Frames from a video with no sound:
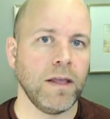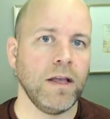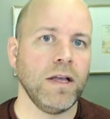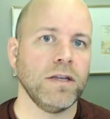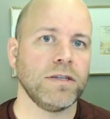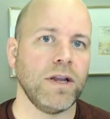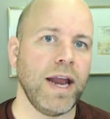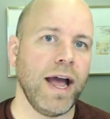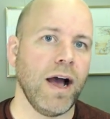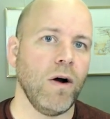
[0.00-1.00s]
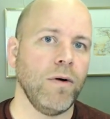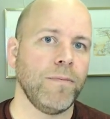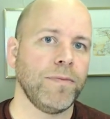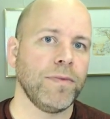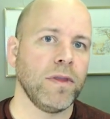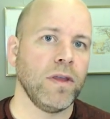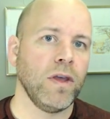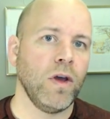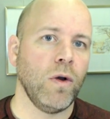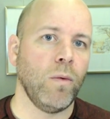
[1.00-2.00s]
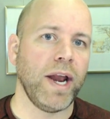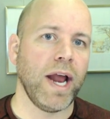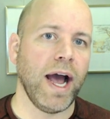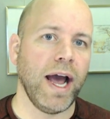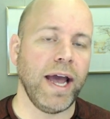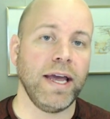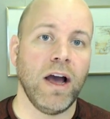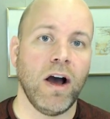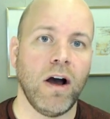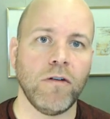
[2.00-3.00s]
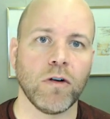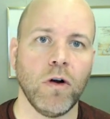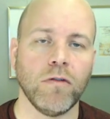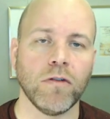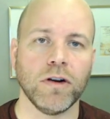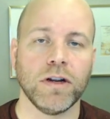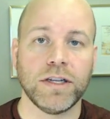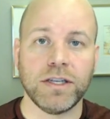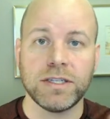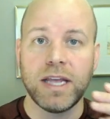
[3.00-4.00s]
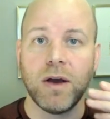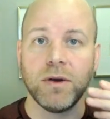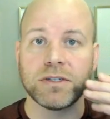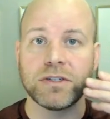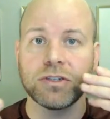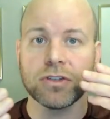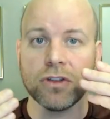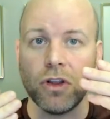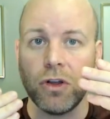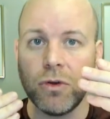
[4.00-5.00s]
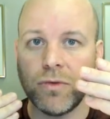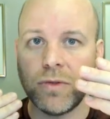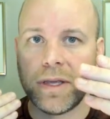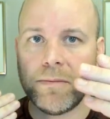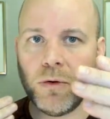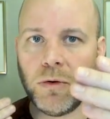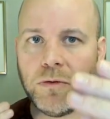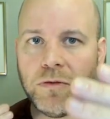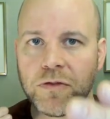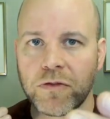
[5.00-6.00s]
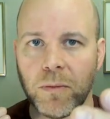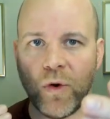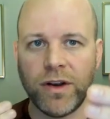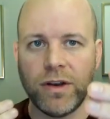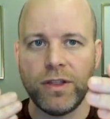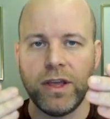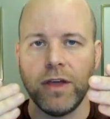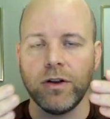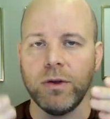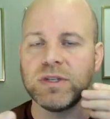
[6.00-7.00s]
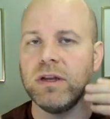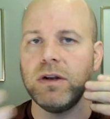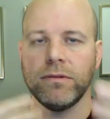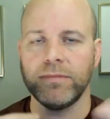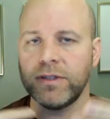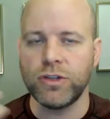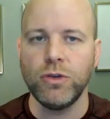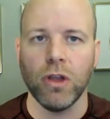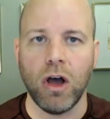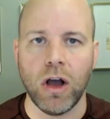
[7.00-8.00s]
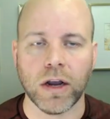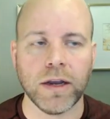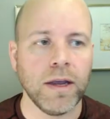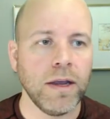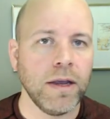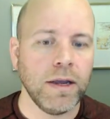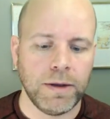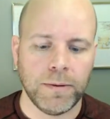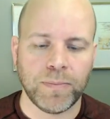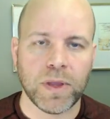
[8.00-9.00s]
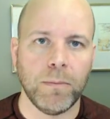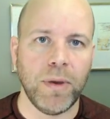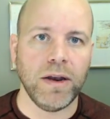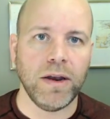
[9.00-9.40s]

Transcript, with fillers: So now when I hover over, you see how it slowly moved from one to the other. It was a little, it's too long, but